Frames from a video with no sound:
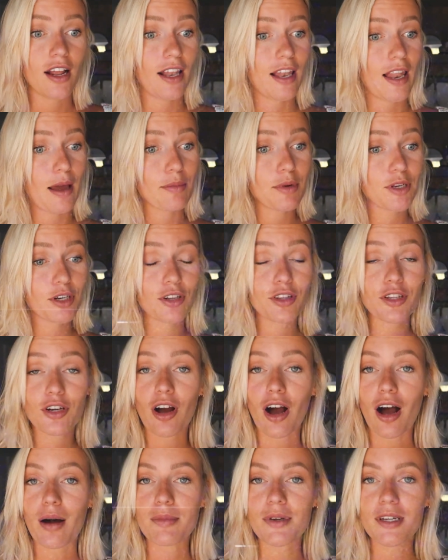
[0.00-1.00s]
Let me know in the
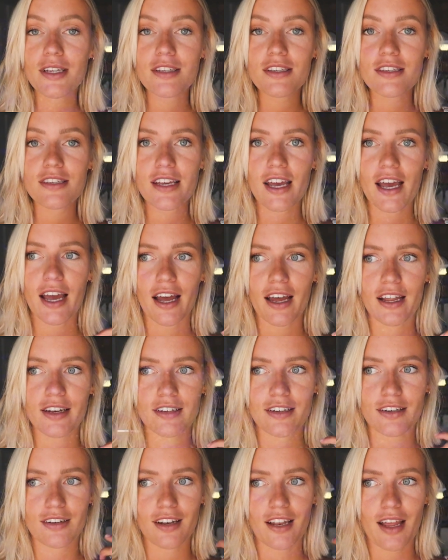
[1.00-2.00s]
comments,
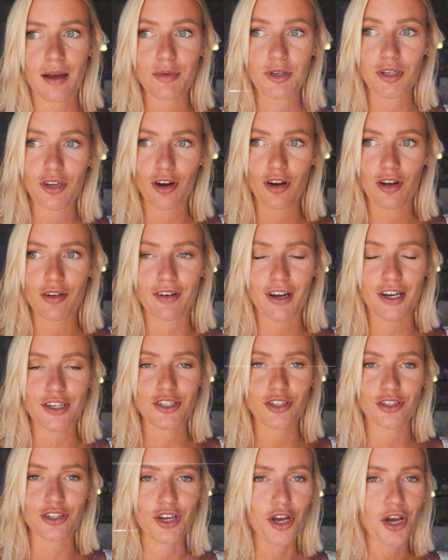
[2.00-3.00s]
and let me know if I
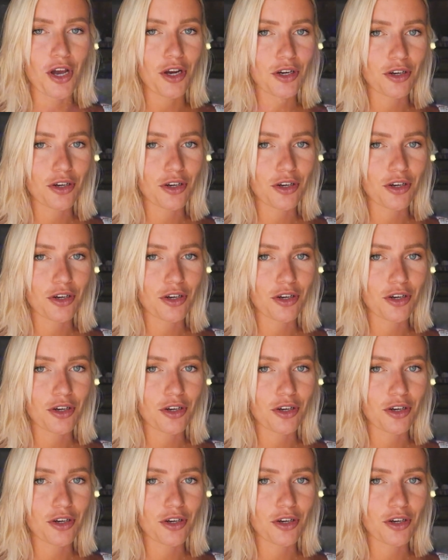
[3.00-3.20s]
should